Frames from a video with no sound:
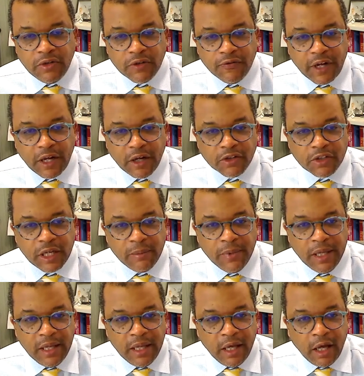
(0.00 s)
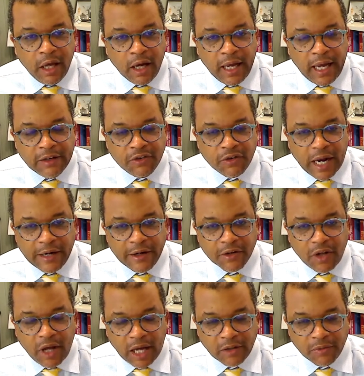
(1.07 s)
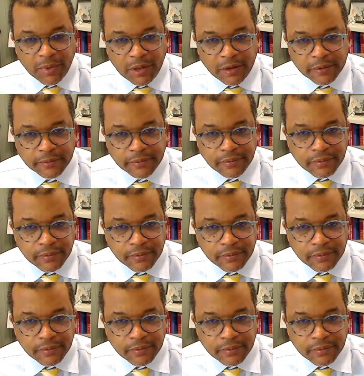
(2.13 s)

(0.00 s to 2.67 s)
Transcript: fellowship uh, at Shriners Hospital.